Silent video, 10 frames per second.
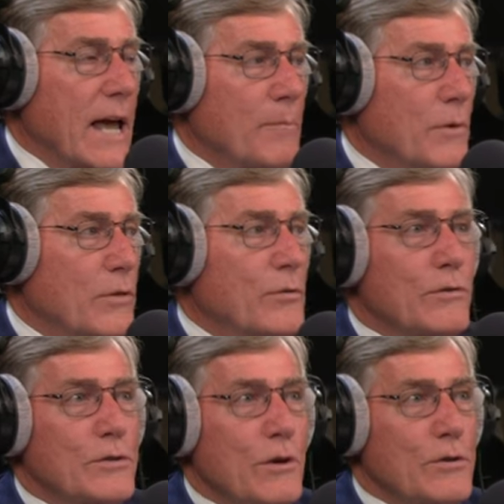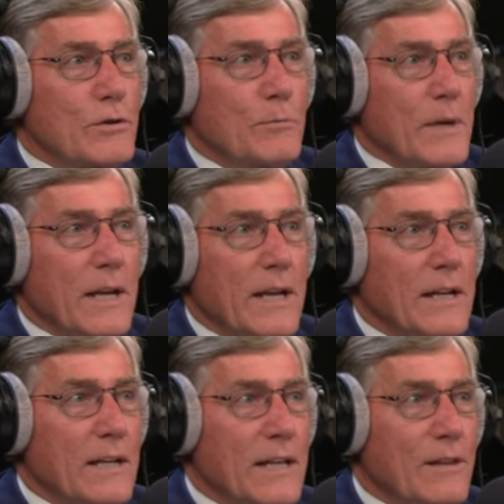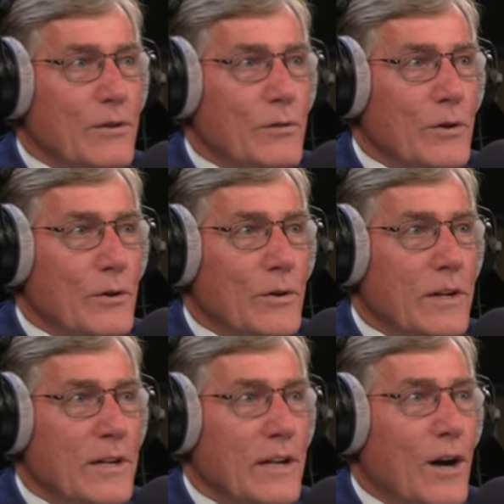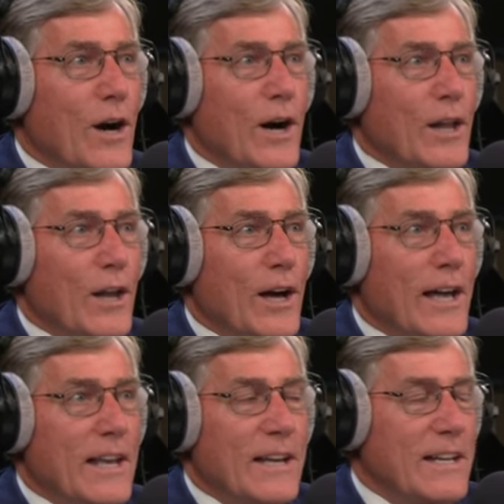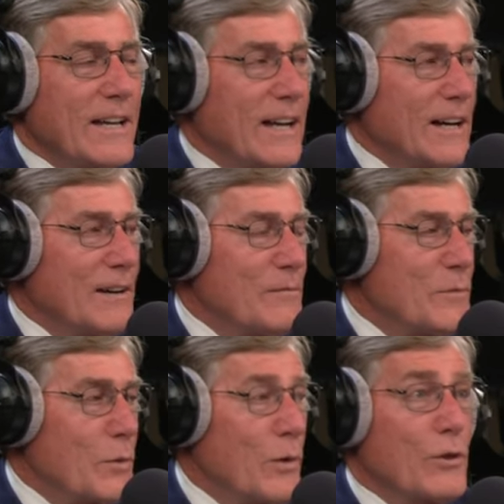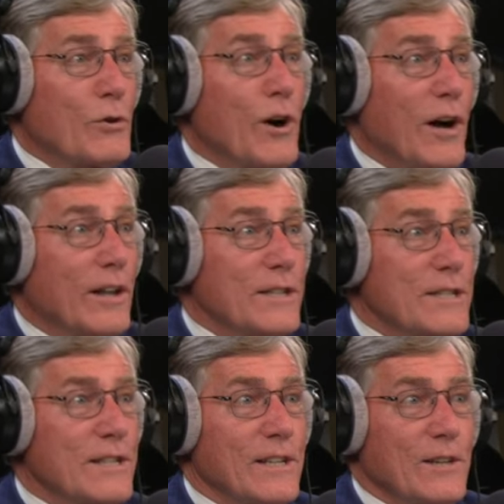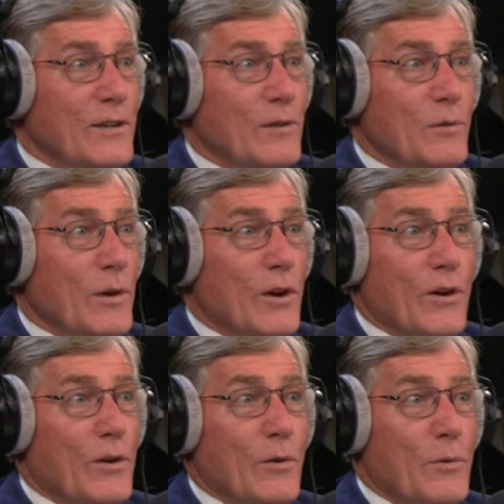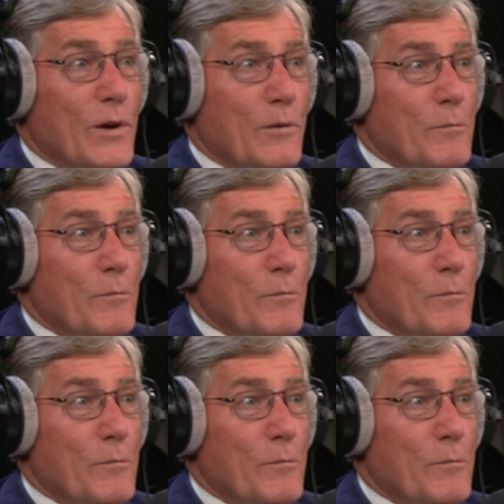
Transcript: happen through social media and through online um, withdrawals, where where